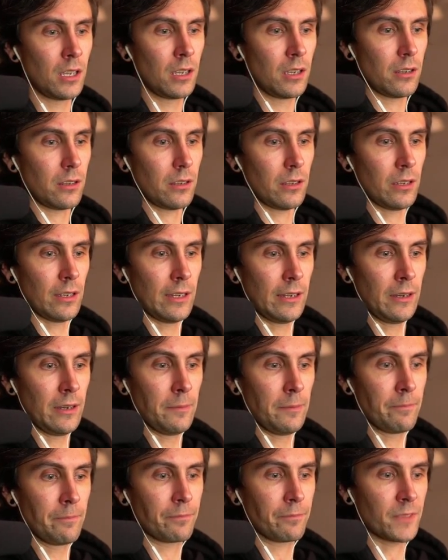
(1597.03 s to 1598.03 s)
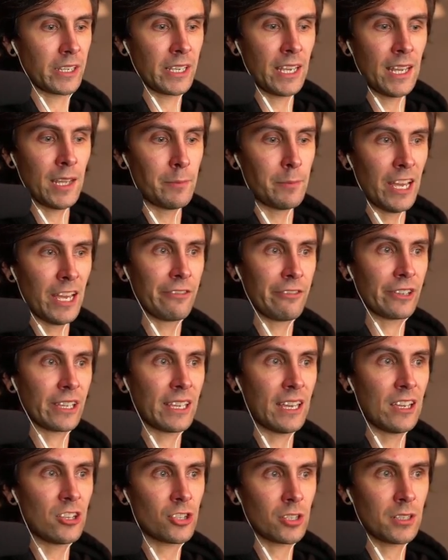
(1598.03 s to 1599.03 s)
Again,
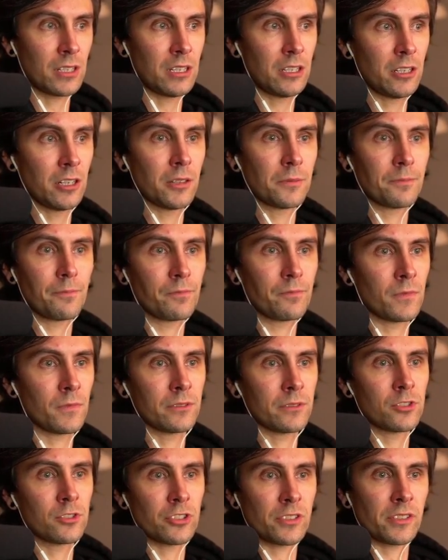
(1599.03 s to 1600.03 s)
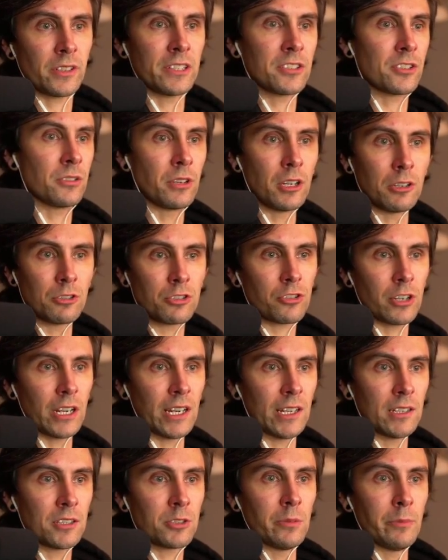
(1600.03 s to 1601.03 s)
Manification here. Just lets you go straight
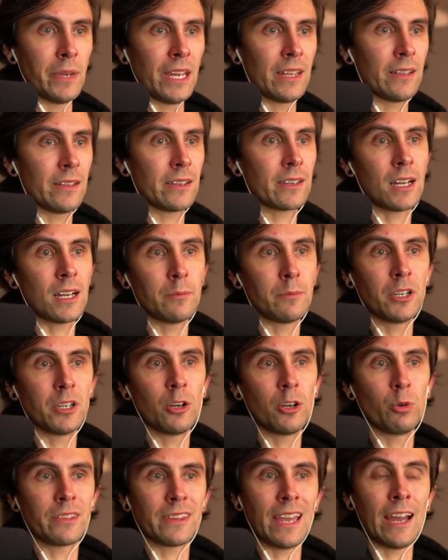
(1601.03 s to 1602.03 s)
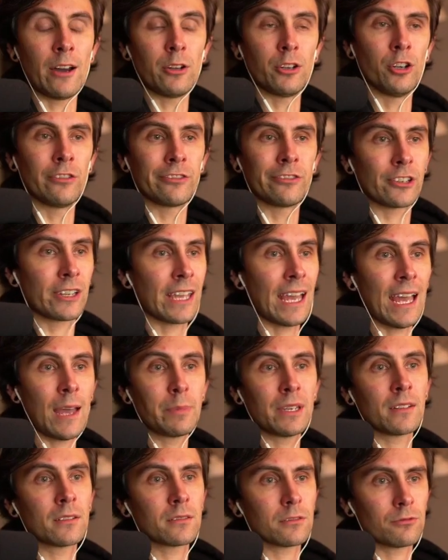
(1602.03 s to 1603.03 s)
into a melee combo without
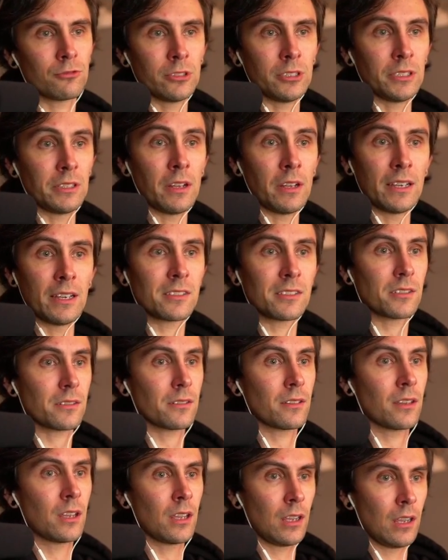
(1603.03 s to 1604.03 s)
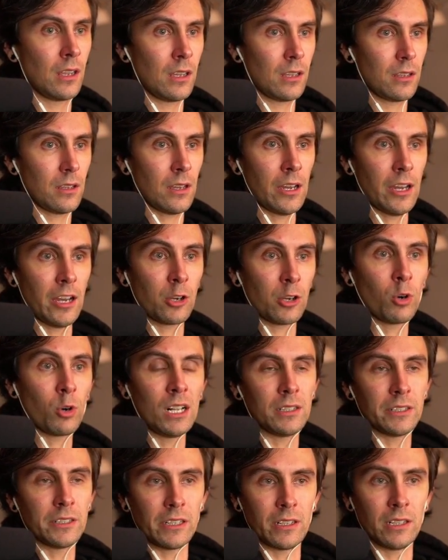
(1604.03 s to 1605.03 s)
overcapping. Really nice
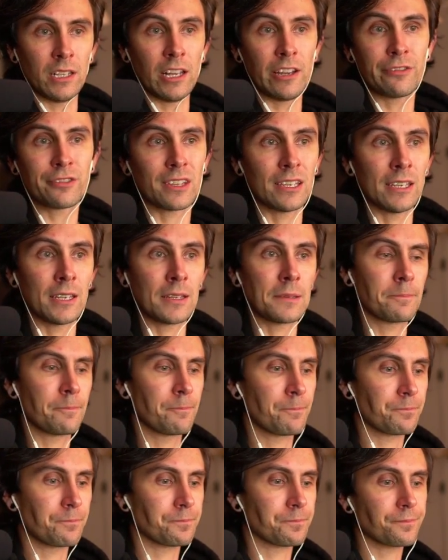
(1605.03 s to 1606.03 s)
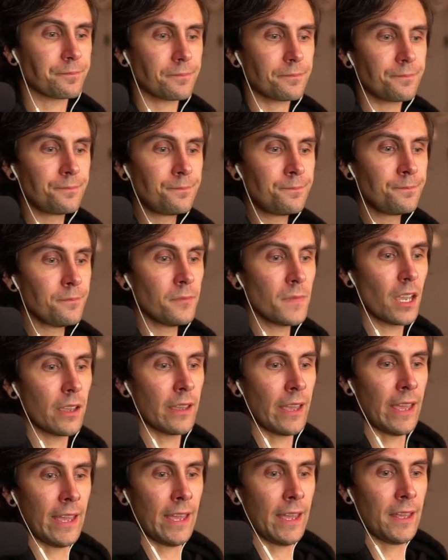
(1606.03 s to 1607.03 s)
quality of life thing.
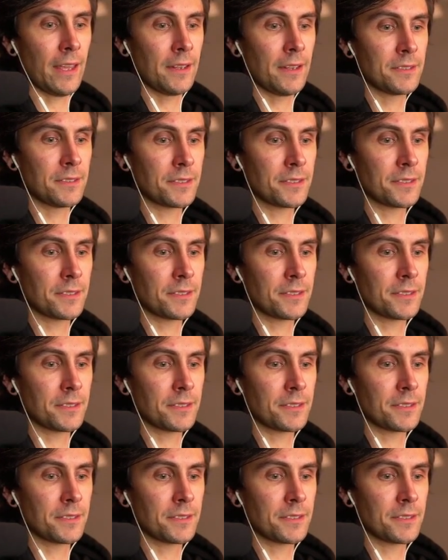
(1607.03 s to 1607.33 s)
And